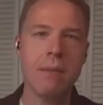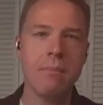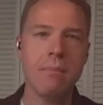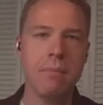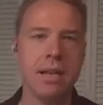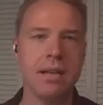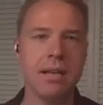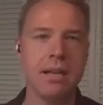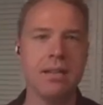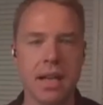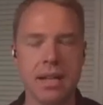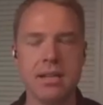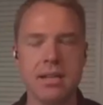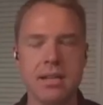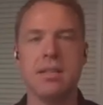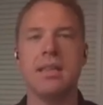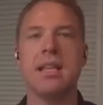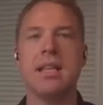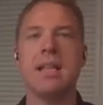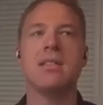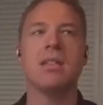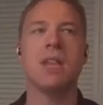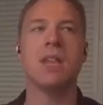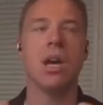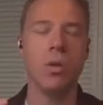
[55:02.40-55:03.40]
makes sense, that
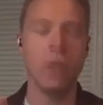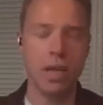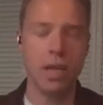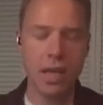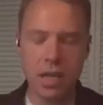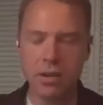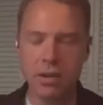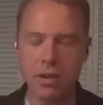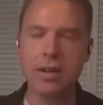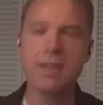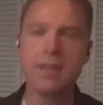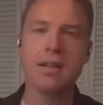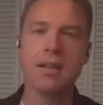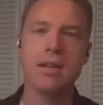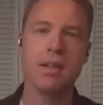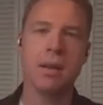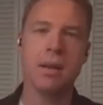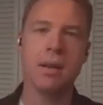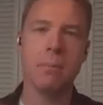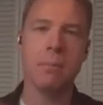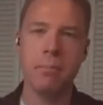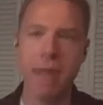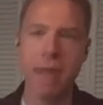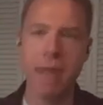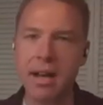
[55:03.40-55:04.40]
is coherent, that is
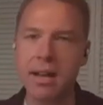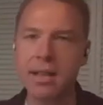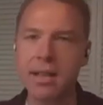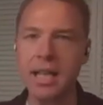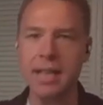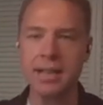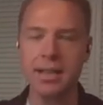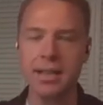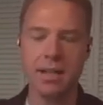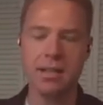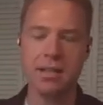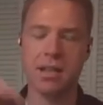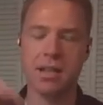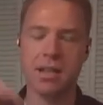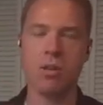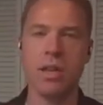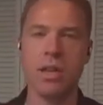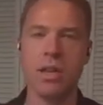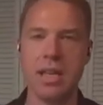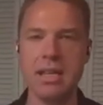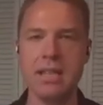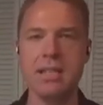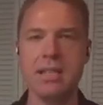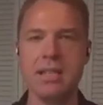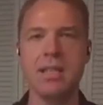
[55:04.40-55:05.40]
compelling, that is
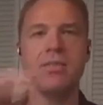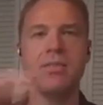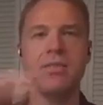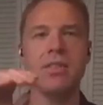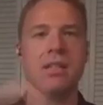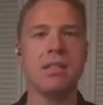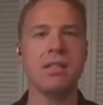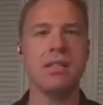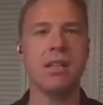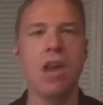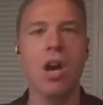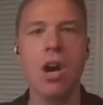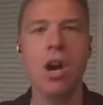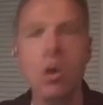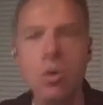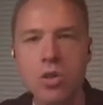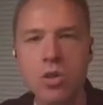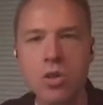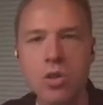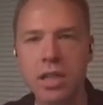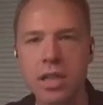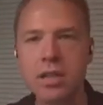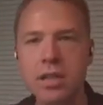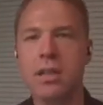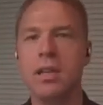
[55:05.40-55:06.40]
cohesive, that is
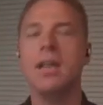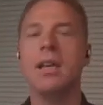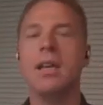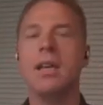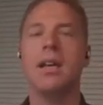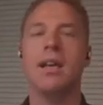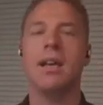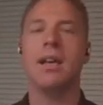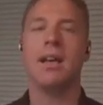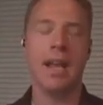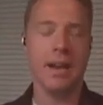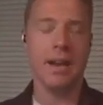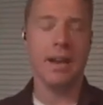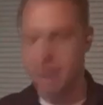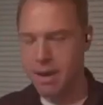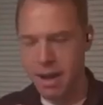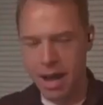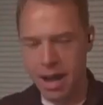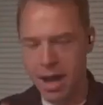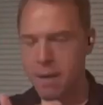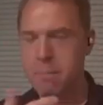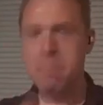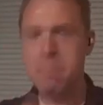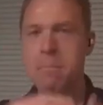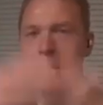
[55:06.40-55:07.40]
cogent, and
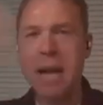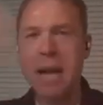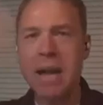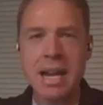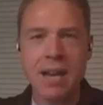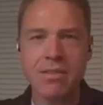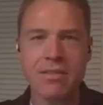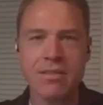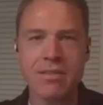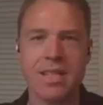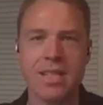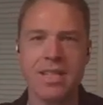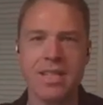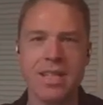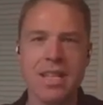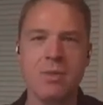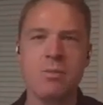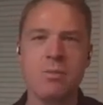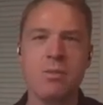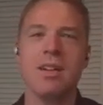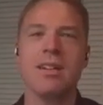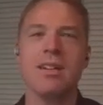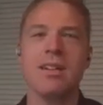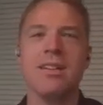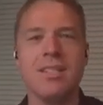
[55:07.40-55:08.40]
many other C
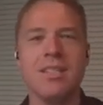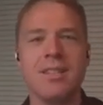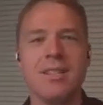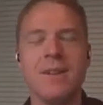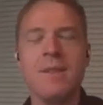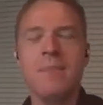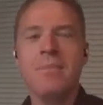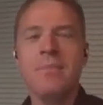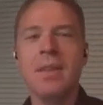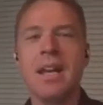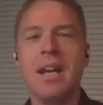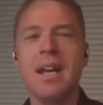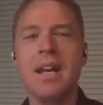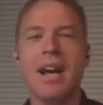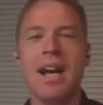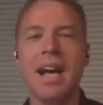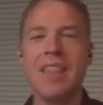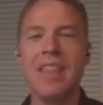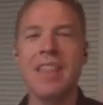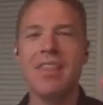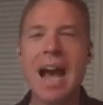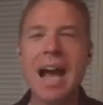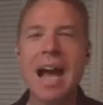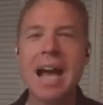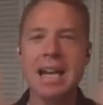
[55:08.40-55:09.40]
words, uh,
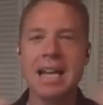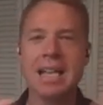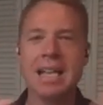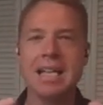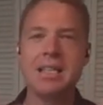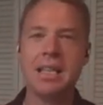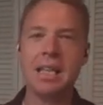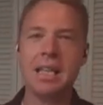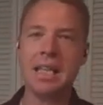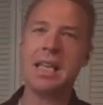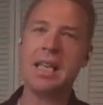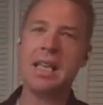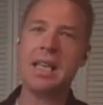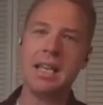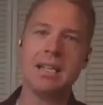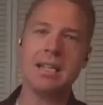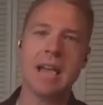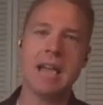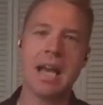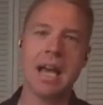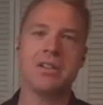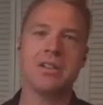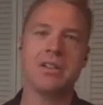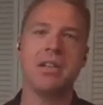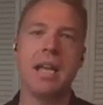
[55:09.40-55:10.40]
that is the key to
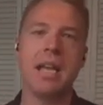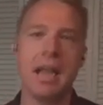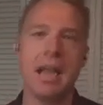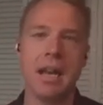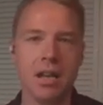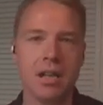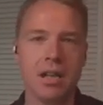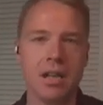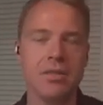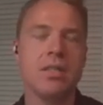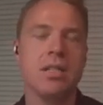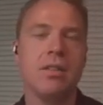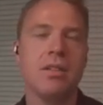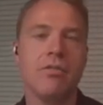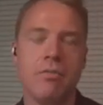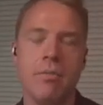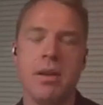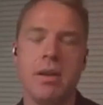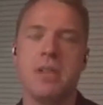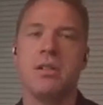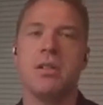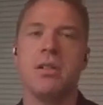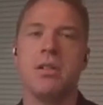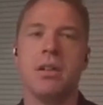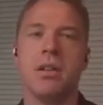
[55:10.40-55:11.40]
actually getting all this
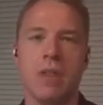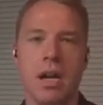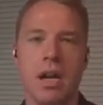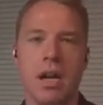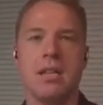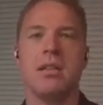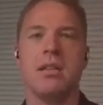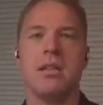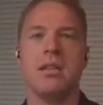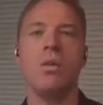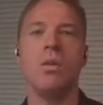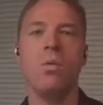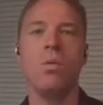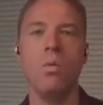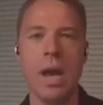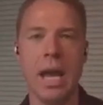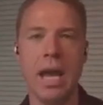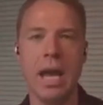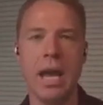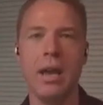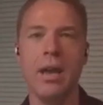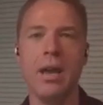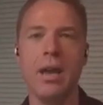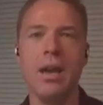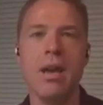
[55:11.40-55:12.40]
information across in a
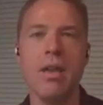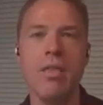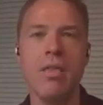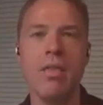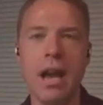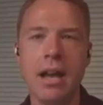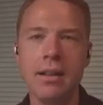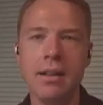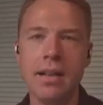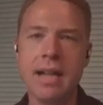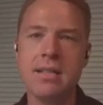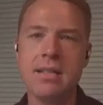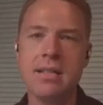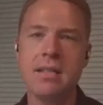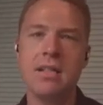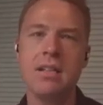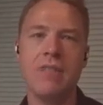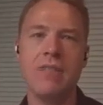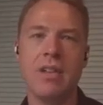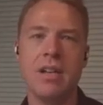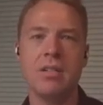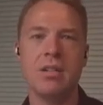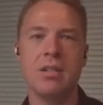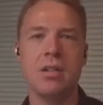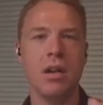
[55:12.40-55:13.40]
way that lets an
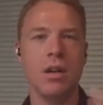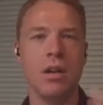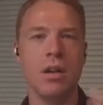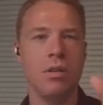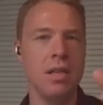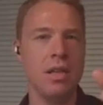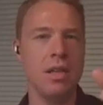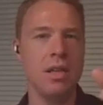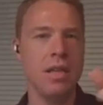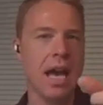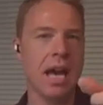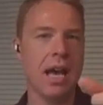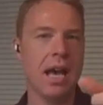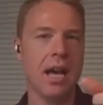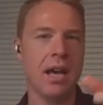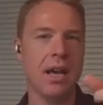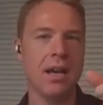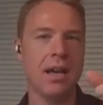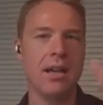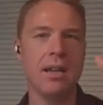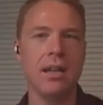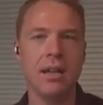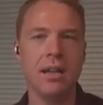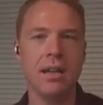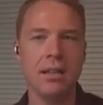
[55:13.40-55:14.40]
investor go, yeah,
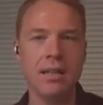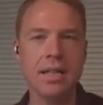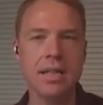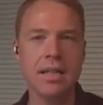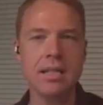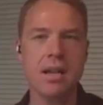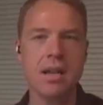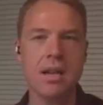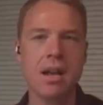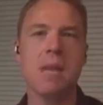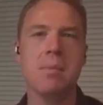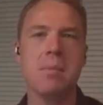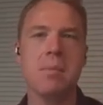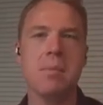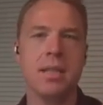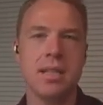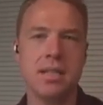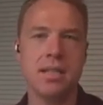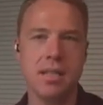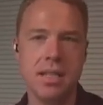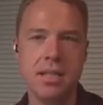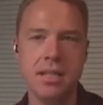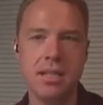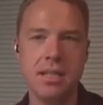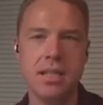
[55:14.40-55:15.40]
let's talk about this.
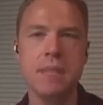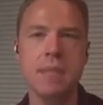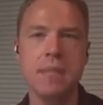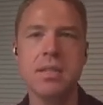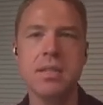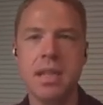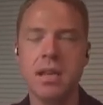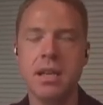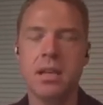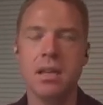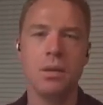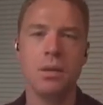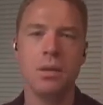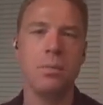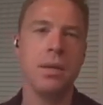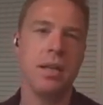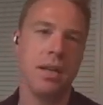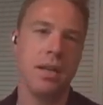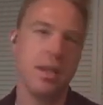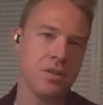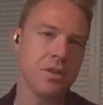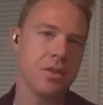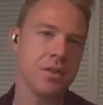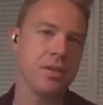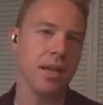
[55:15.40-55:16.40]
This seems like it could be an
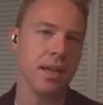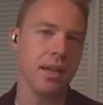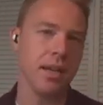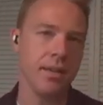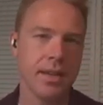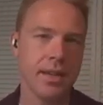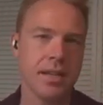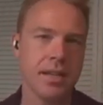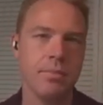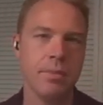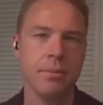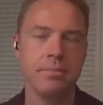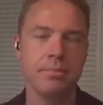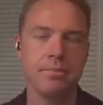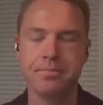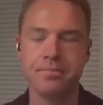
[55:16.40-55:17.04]
interesting investment.